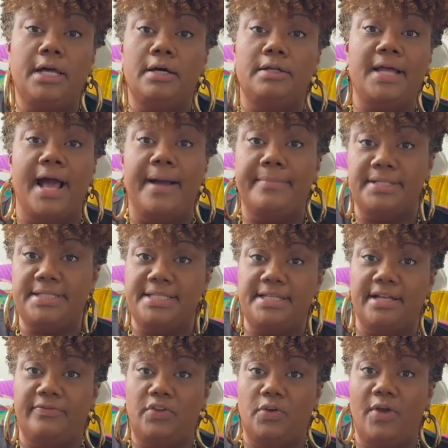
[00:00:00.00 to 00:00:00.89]
on how much
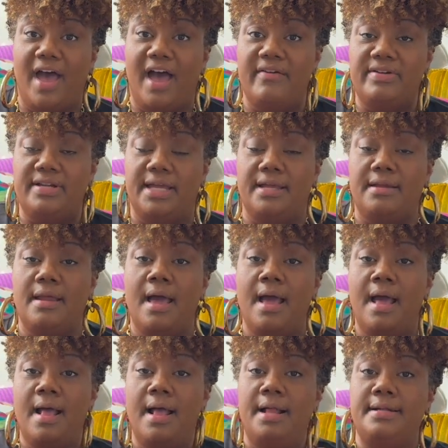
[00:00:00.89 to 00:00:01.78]
stuff you have in it.
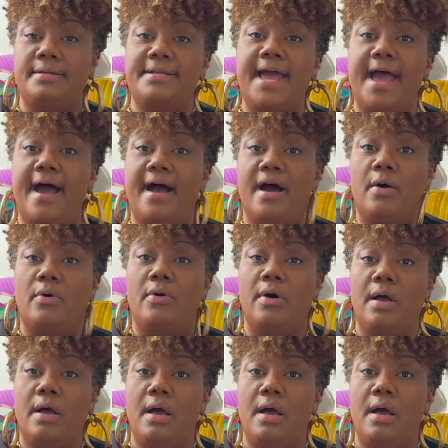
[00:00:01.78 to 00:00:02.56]
Now,